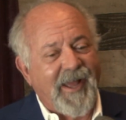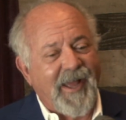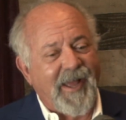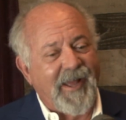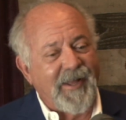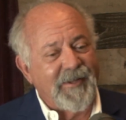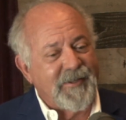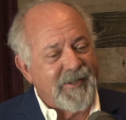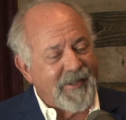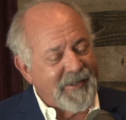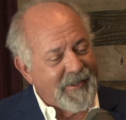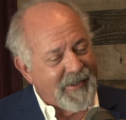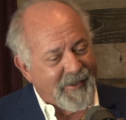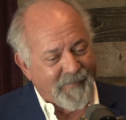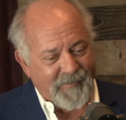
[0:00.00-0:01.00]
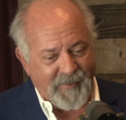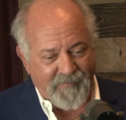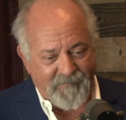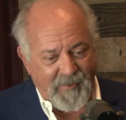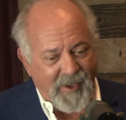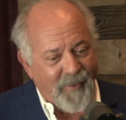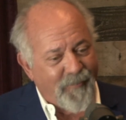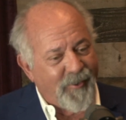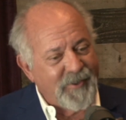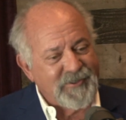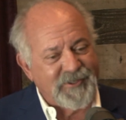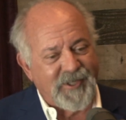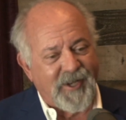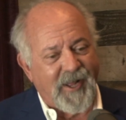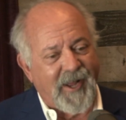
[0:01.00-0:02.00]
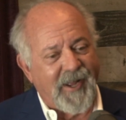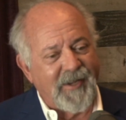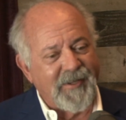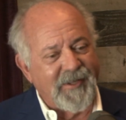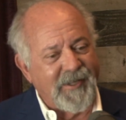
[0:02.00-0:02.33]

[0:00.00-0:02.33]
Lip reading: And they found one she liked.